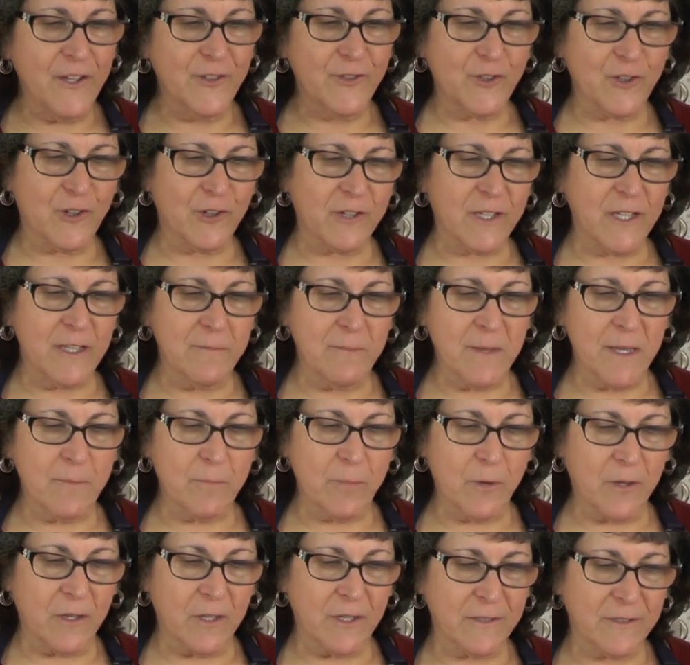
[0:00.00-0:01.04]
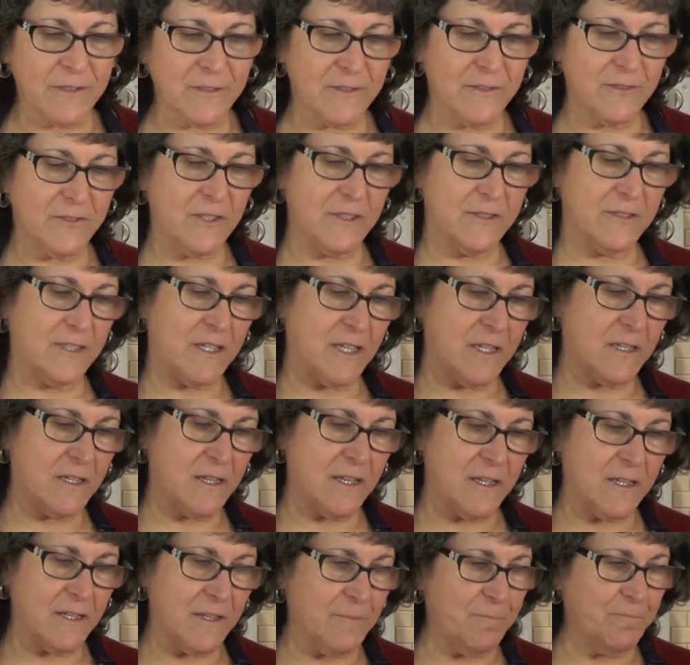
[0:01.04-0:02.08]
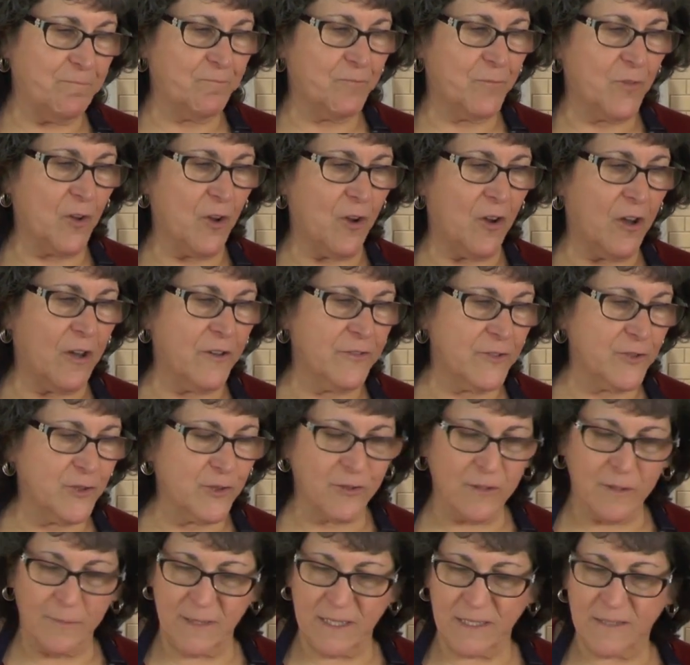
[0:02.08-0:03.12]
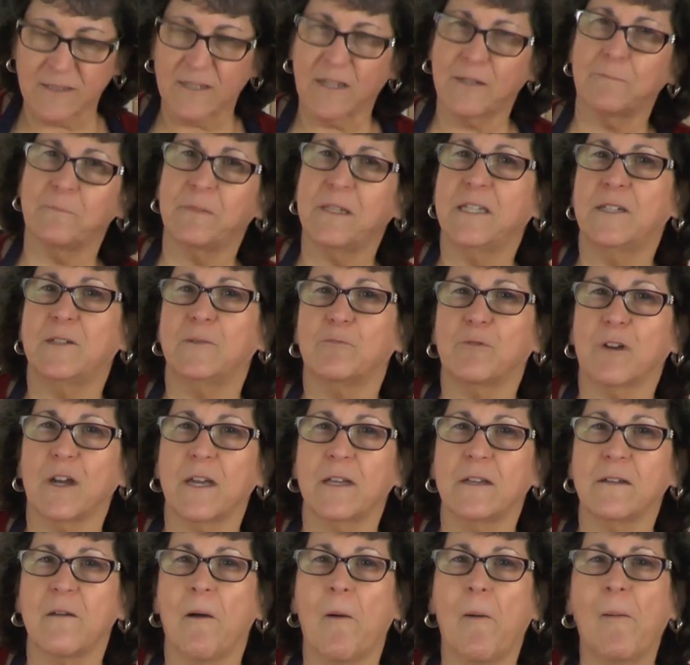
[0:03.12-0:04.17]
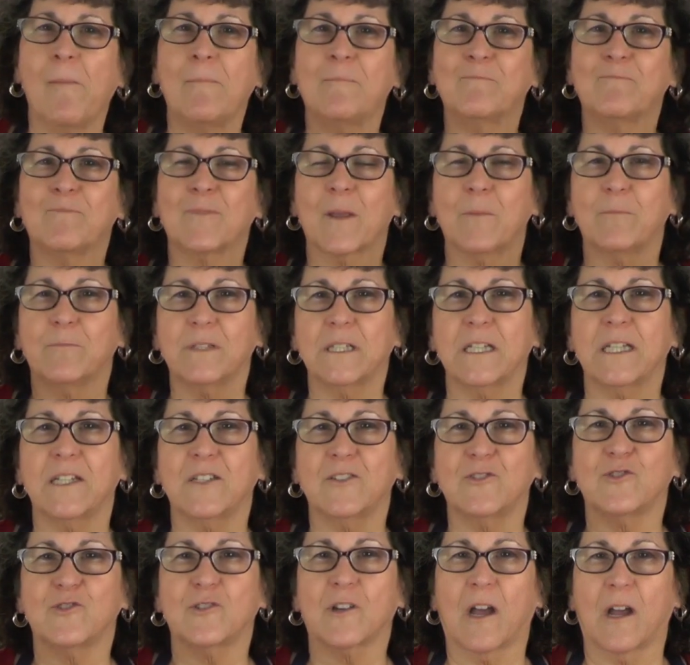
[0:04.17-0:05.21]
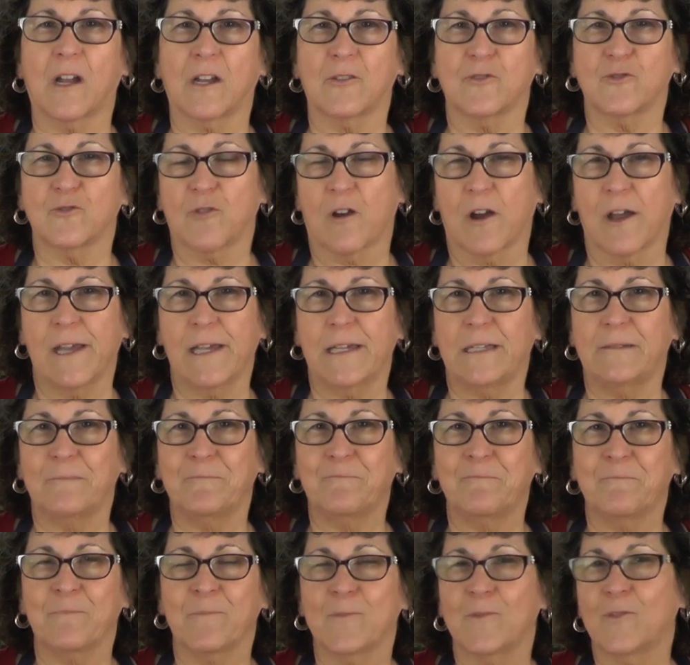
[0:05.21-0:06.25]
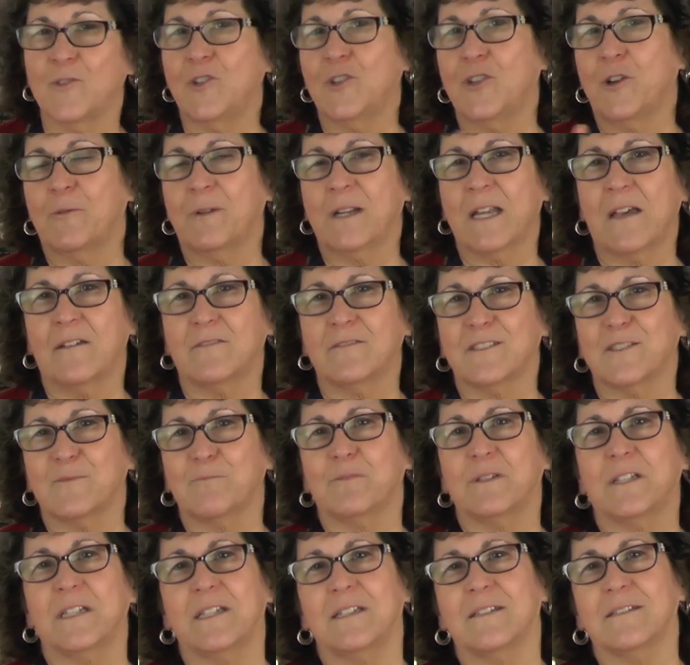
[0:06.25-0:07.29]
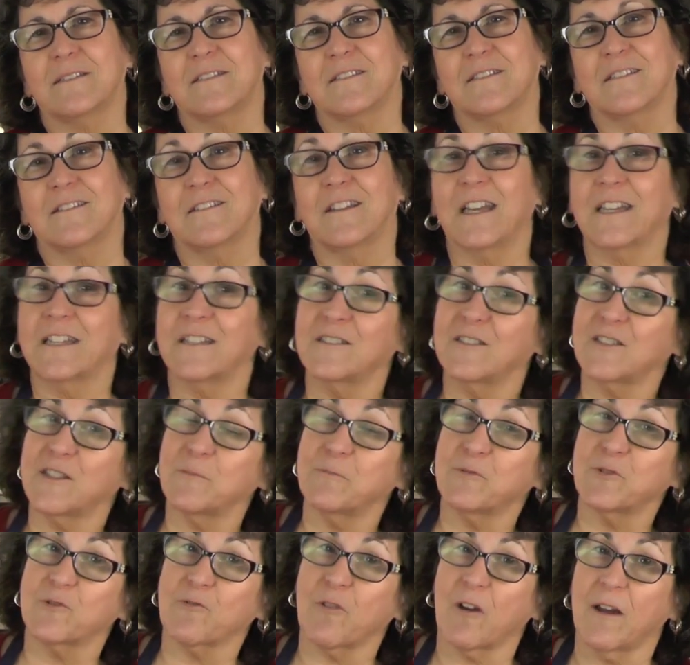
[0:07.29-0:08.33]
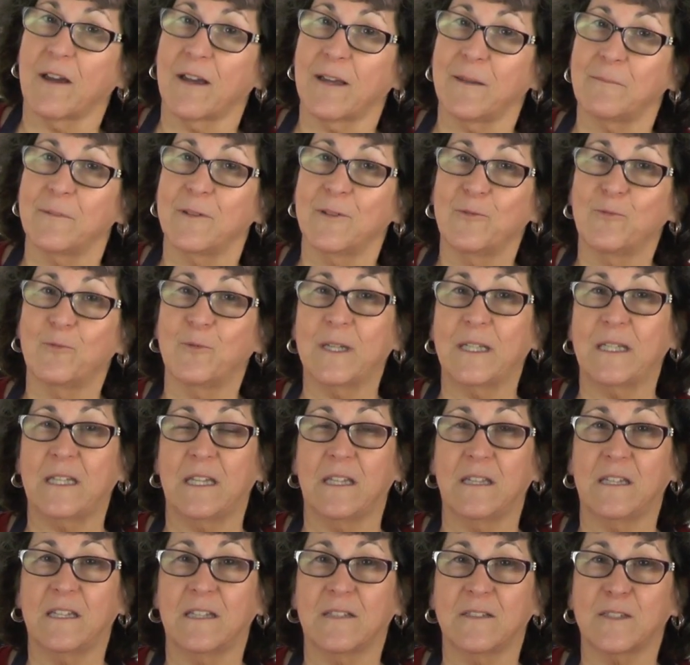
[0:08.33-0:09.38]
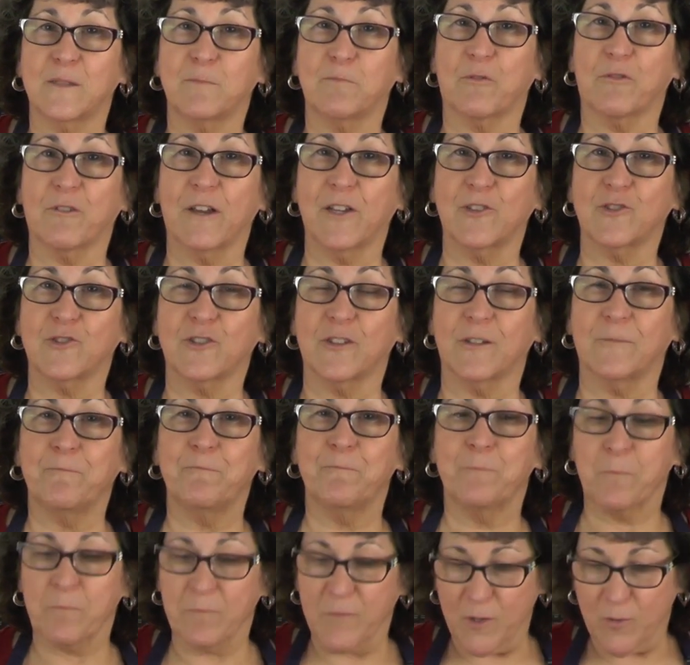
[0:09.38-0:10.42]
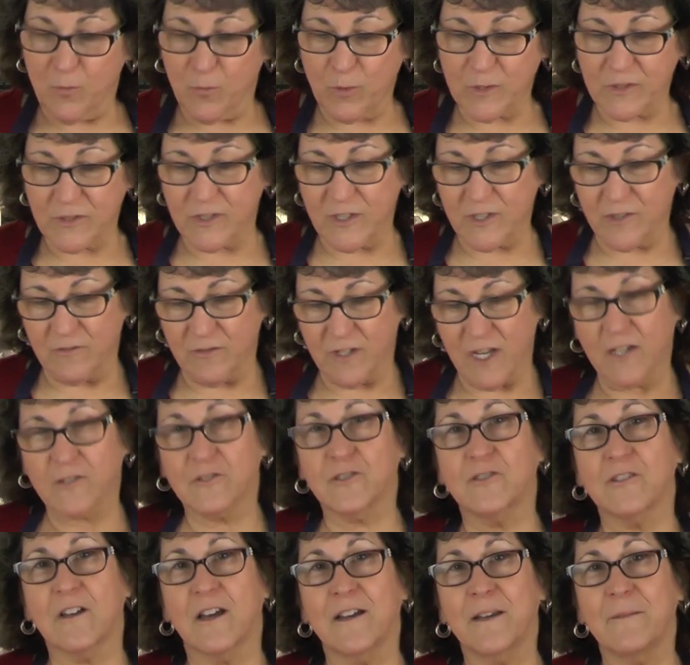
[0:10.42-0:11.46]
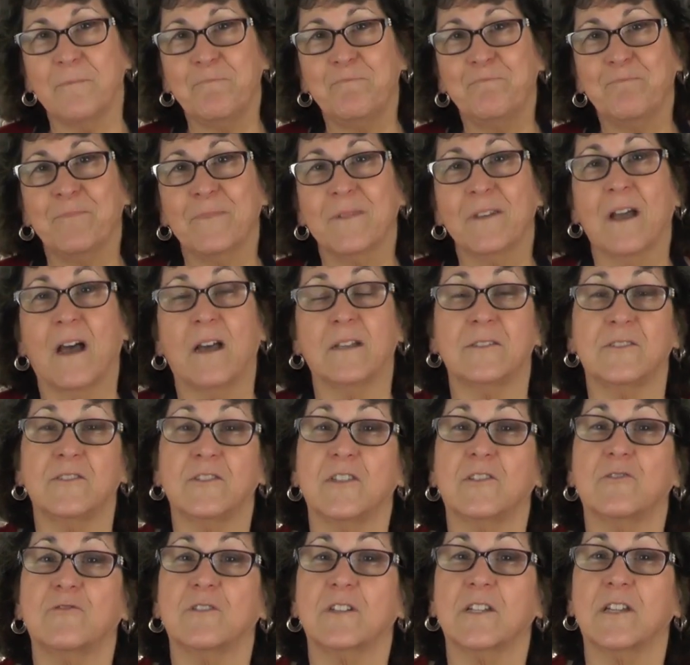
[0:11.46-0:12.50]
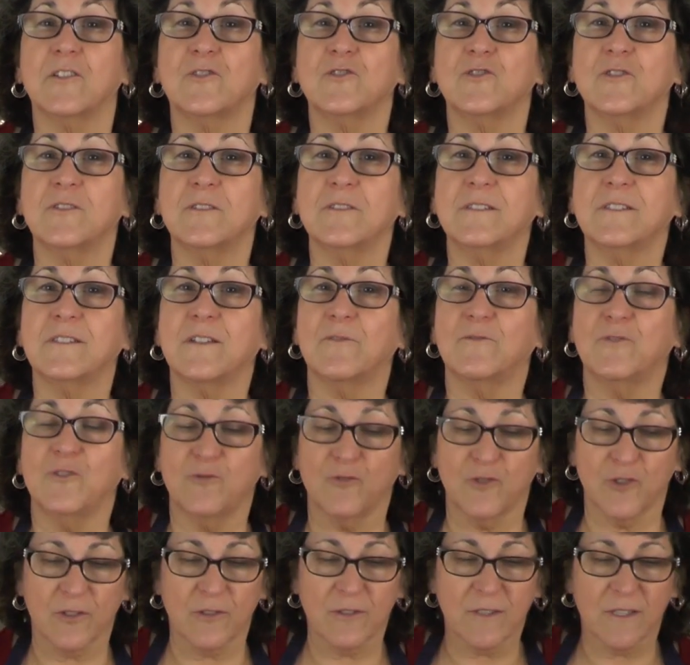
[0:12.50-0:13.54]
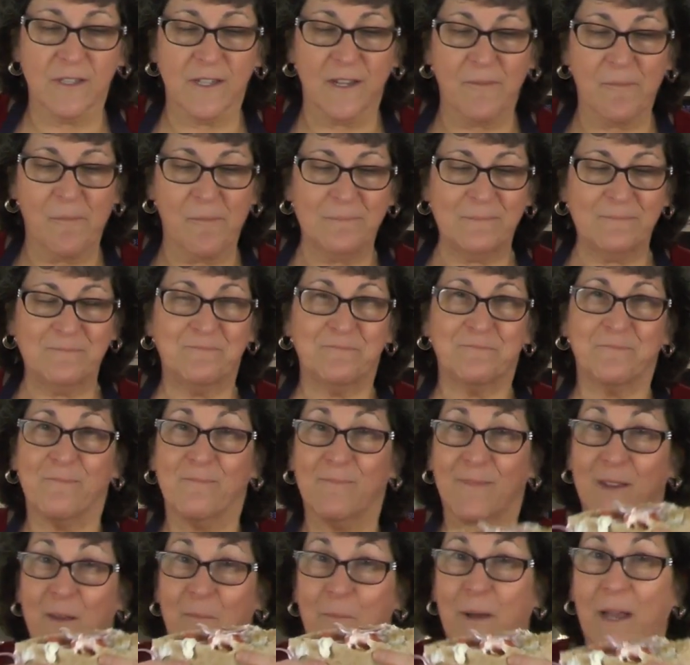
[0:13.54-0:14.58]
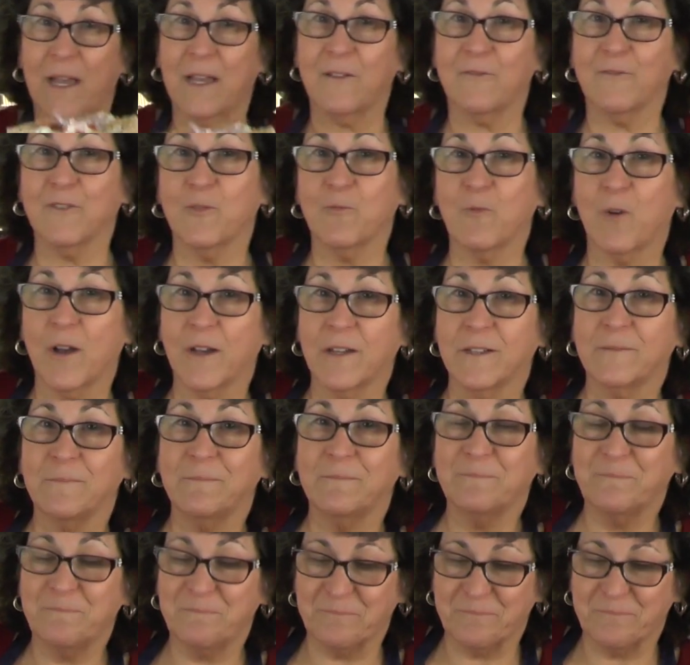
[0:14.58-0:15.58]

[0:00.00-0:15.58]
Turkey meatballs, tzatziki, all the trimmings on pita bread. Please, you gotta try it. You know what else? Please, like and subscribe. We need the inspiration. We'll see you next time on Secret Kitchens of New Jersey. Bye, everyone.